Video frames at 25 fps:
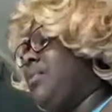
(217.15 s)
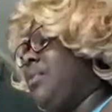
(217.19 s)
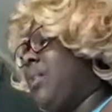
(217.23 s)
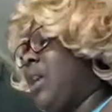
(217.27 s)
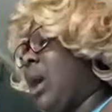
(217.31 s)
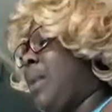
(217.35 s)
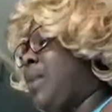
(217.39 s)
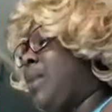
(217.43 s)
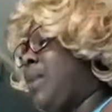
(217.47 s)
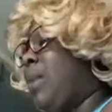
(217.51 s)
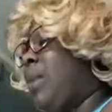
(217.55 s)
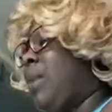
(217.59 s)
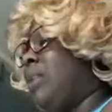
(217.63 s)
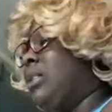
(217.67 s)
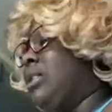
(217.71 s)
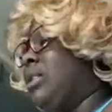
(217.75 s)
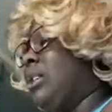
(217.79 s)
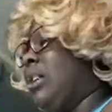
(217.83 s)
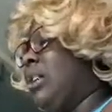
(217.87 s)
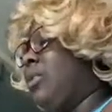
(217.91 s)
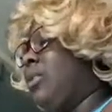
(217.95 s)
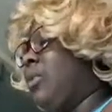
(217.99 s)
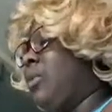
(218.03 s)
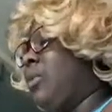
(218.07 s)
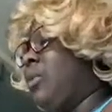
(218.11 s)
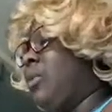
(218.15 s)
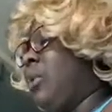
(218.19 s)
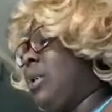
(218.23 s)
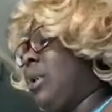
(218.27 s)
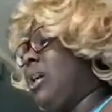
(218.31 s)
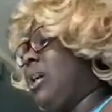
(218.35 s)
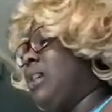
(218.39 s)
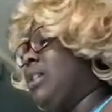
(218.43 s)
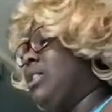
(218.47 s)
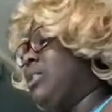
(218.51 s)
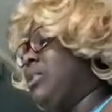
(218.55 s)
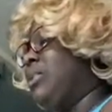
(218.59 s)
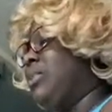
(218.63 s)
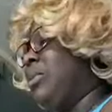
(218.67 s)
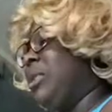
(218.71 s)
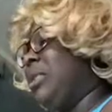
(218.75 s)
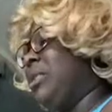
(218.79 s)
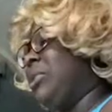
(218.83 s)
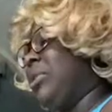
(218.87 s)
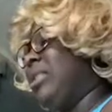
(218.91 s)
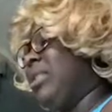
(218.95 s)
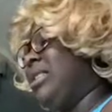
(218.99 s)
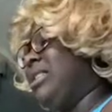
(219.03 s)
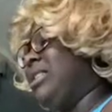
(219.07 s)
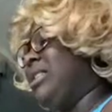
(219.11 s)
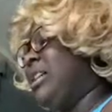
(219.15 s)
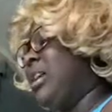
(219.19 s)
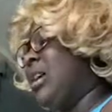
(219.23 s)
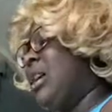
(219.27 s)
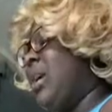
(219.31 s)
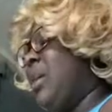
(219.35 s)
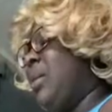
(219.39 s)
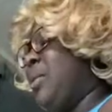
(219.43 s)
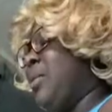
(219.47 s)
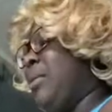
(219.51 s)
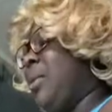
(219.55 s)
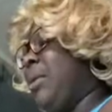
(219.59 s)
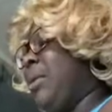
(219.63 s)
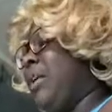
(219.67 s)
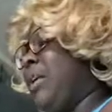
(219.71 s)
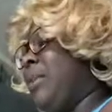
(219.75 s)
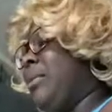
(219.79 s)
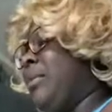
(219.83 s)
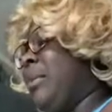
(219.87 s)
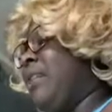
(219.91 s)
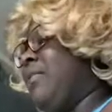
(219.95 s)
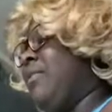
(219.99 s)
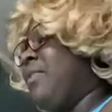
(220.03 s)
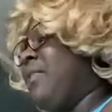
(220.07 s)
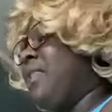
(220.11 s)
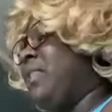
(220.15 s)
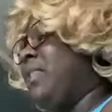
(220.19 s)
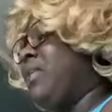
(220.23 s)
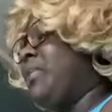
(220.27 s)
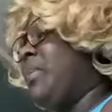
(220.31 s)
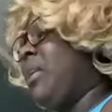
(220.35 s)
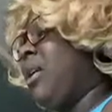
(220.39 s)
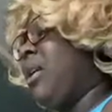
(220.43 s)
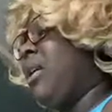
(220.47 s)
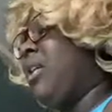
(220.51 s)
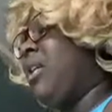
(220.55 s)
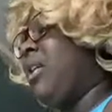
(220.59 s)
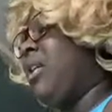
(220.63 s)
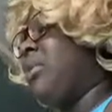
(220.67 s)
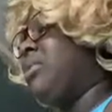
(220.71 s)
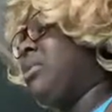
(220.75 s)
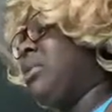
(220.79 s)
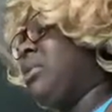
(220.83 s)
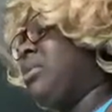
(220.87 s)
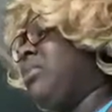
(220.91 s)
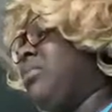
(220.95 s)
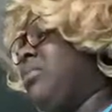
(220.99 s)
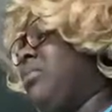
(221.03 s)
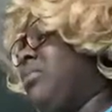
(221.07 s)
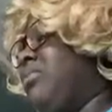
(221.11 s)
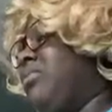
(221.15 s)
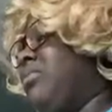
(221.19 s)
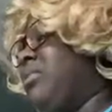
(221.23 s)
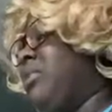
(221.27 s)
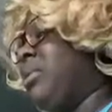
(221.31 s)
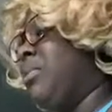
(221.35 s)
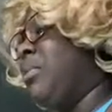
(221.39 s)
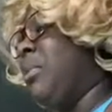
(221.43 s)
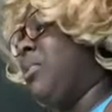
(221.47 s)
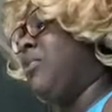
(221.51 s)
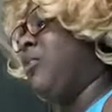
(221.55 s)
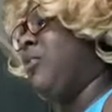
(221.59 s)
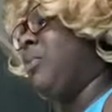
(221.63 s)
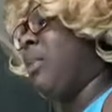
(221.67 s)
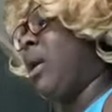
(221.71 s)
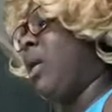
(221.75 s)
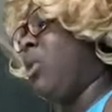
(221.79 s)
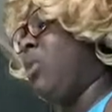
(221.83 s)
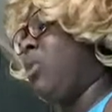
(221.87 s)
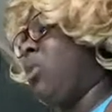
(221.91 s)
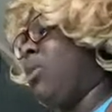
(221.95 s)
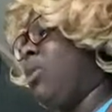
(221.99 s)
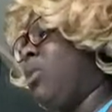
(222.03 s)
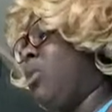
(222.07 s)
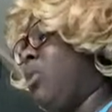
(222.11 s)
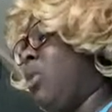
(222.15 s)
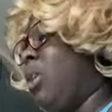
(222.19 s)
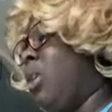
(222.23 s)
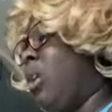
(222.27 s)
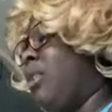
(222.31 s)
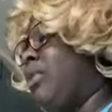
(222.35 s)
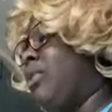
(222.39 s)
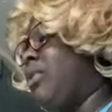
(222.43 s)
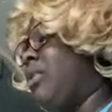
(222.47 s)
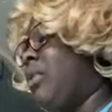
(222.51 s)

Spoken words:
I paused there for way too many minutes, burying my face in my arms and to muffle my horrible cough.